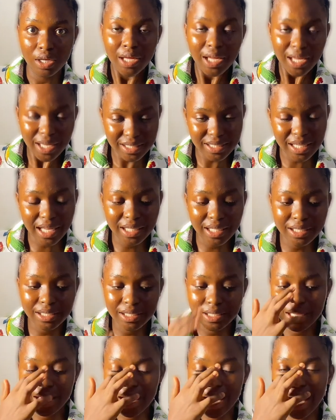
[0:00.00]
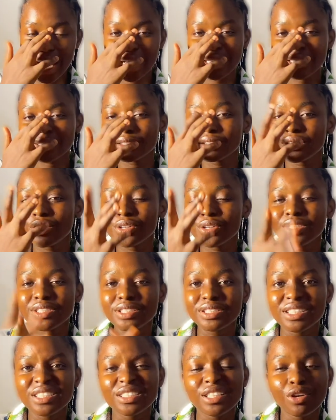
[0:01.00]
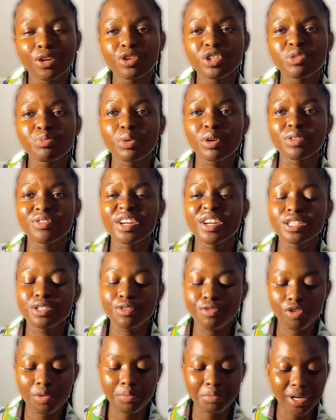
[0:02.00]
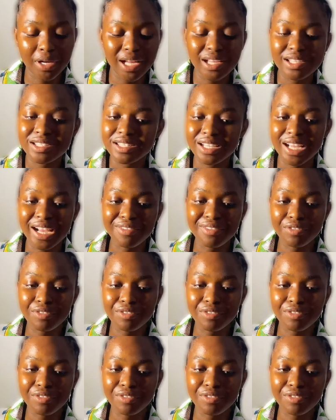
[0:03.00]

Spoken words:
Exactly. And all these things are going to prevent you from cancer,